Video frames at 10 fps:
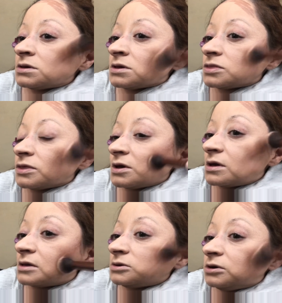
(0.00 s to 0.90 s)
the
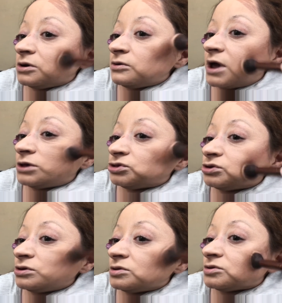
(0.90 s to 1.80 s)
color
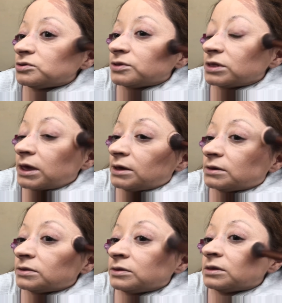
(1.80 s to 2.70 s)
correctors or
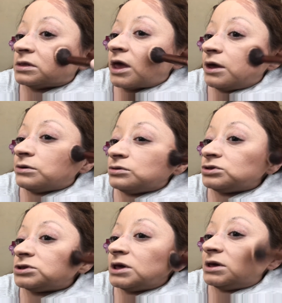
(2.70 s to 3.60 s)
like the lighter
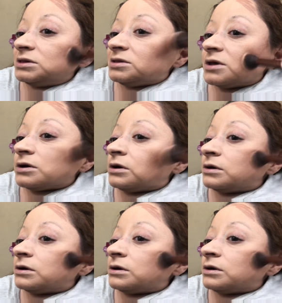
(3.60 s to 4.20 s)
shades that are